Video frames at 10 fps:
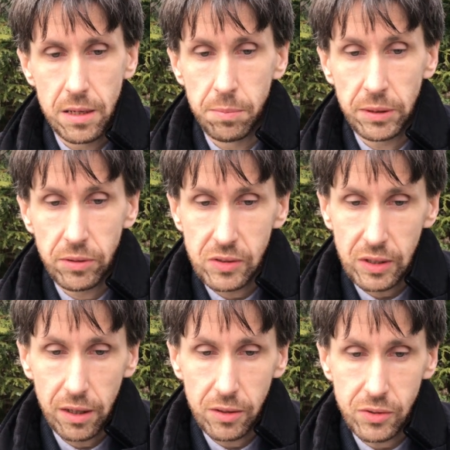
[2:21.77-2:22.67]
But we
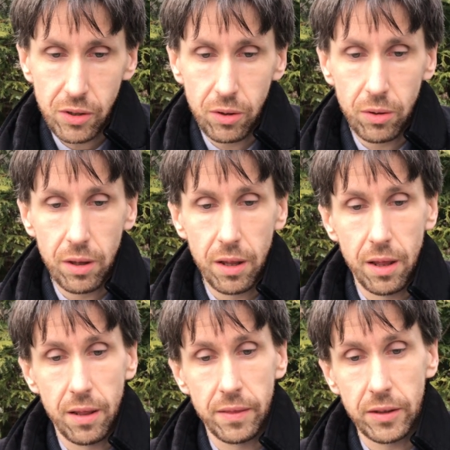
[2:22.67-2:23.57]
see also
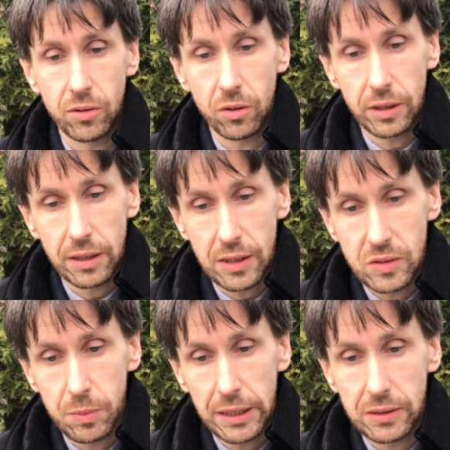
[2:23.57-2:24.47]
that Tolkien
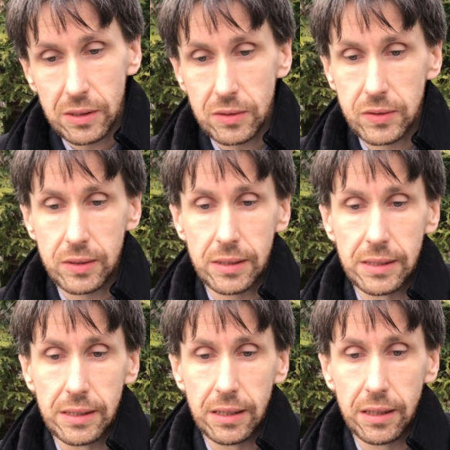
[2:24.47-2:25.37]
has made his
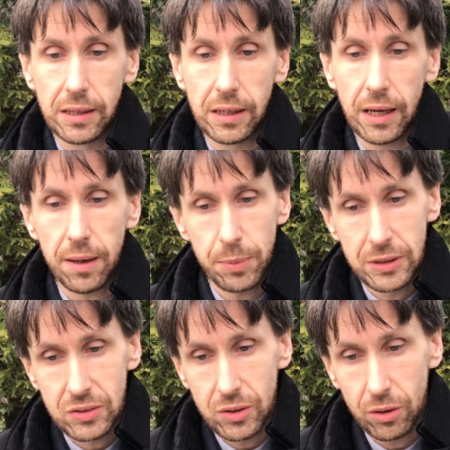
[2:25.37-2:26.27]
epic
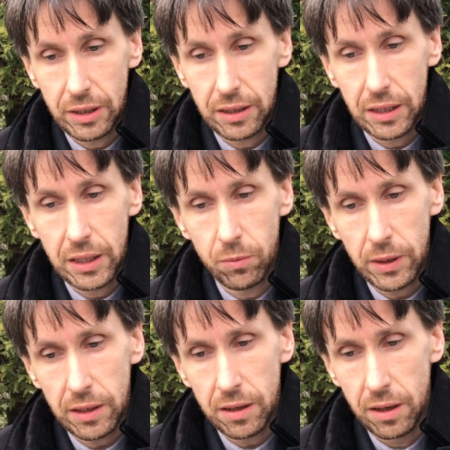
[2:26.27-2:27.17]
story in a
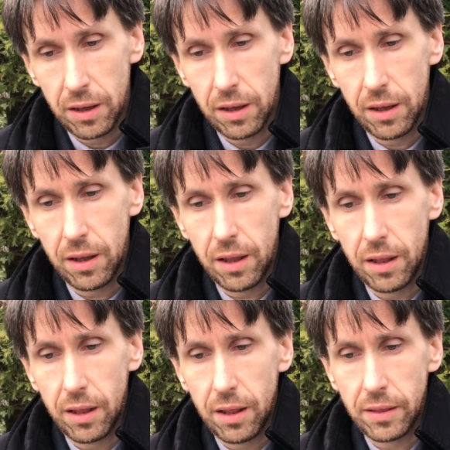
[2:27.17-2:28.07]
way
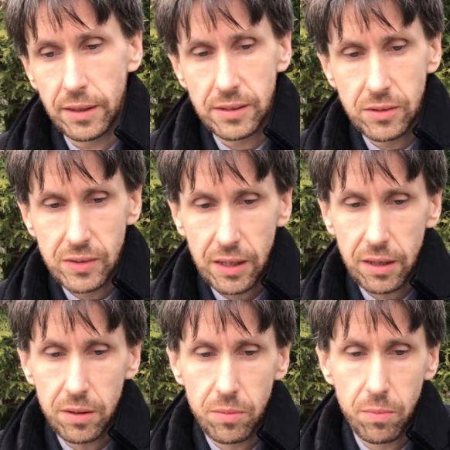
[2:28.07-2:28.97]
that in the
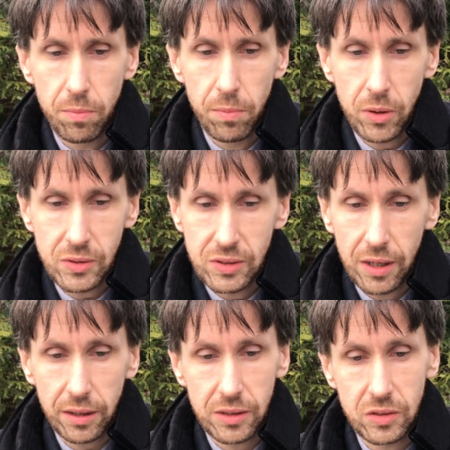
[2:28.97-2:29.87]
most
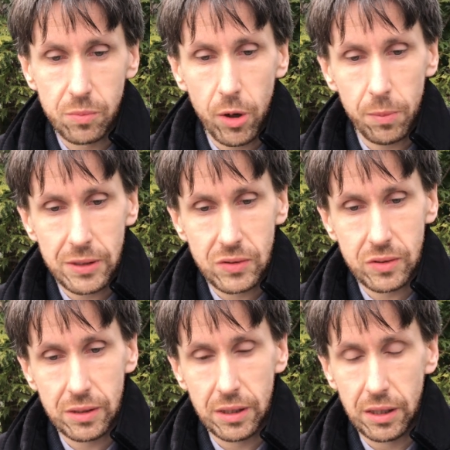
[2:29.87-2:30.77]
darkest
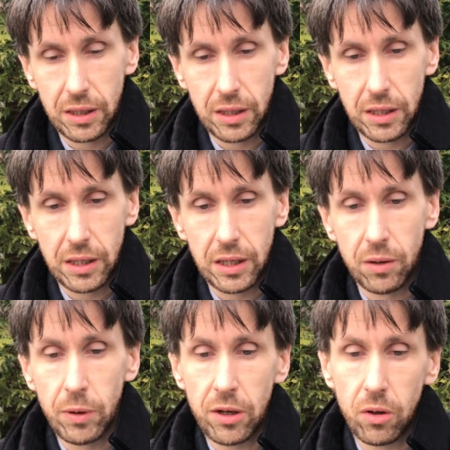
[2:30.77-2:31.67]
moments,
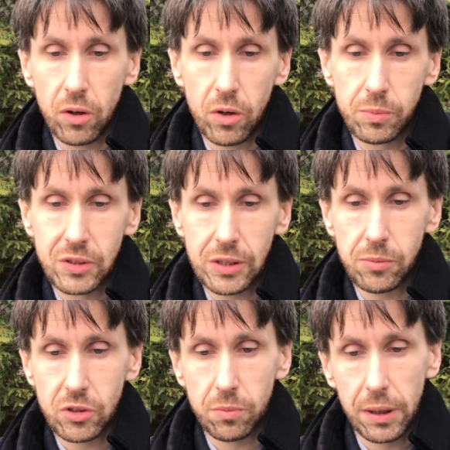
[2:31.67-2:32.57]
when all hope
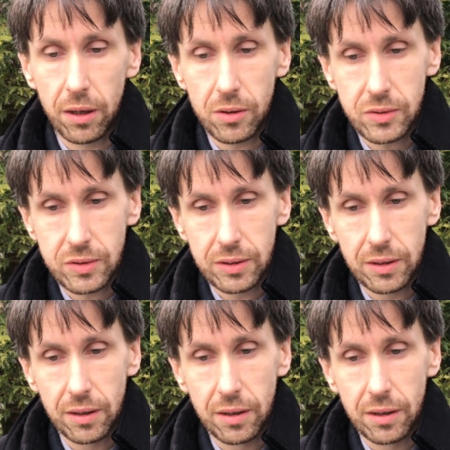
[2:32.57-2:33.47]
seems to be lost,
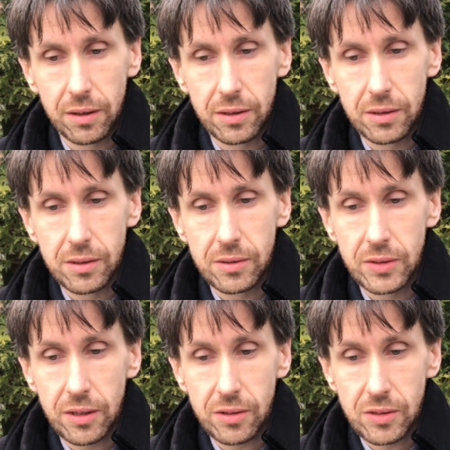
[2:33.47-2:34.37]

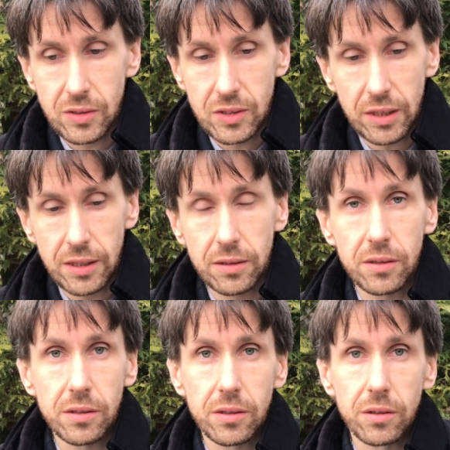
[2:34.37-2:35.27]
there is a sudden
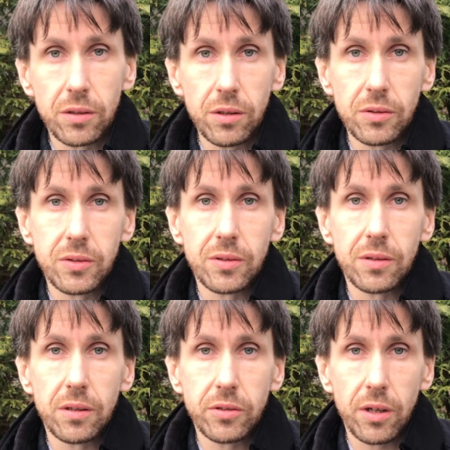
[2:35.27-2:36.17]
good
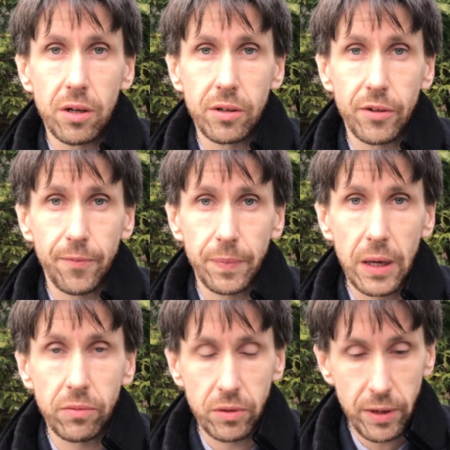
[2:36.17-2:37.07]
turn
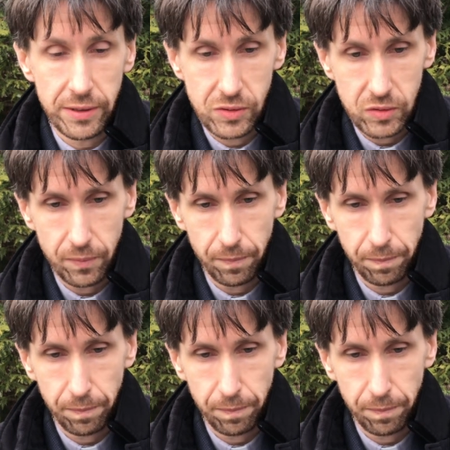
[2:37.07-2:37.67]
of events.